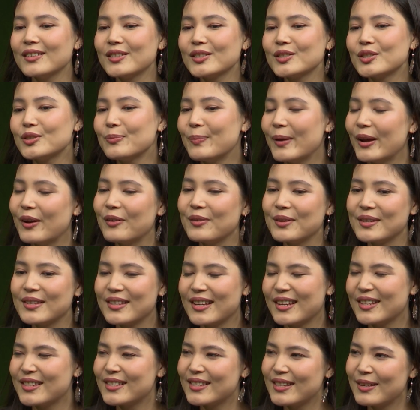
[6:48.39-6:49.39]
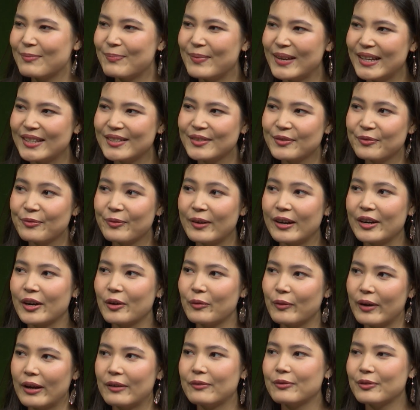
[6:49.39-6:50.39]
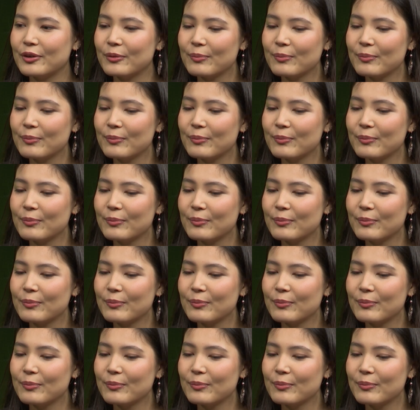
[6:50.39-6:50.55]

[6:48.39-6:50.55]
To be honest, it's a bit far away from